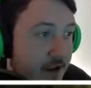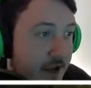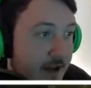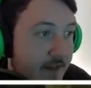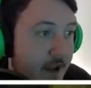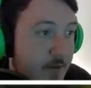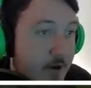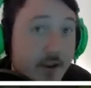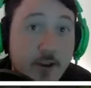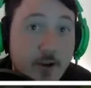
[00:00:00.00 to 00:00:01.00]
And they
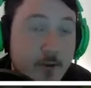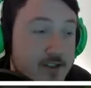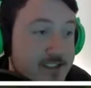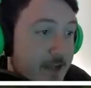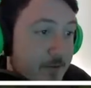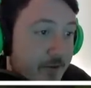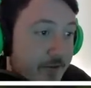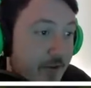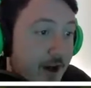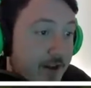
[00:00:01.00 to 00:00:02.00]
were humorous, they were
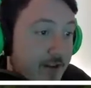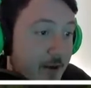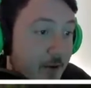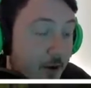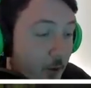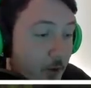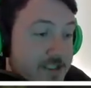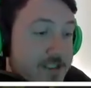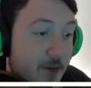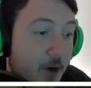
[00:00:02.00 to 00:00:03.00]
fun, they were
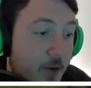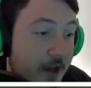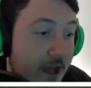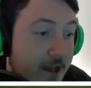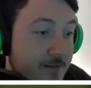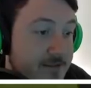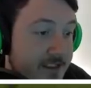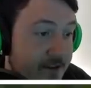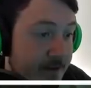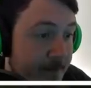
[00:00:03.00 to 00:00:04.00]
awesome old
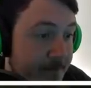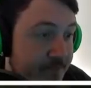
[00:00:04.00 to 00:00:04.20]
games, and